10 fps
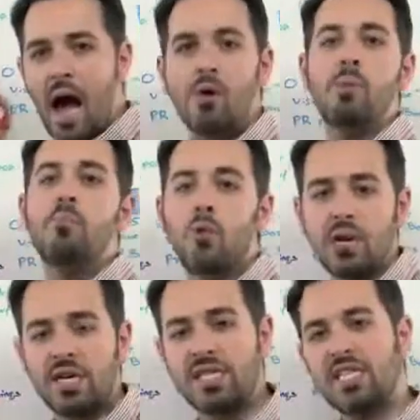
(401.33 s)
how
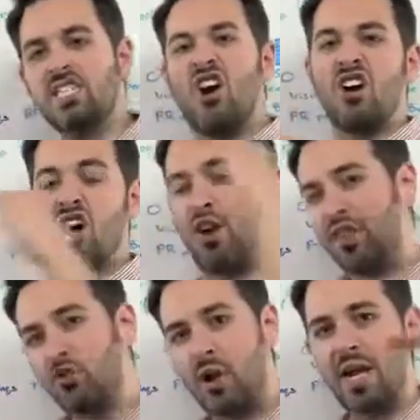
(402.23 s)
important is this
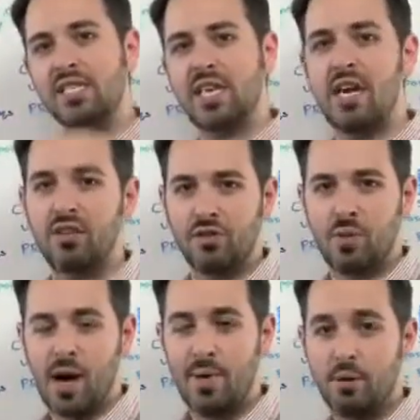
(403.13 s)
on the grand scale of
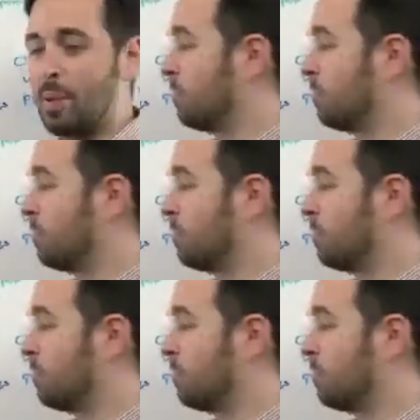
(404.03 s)
the web? And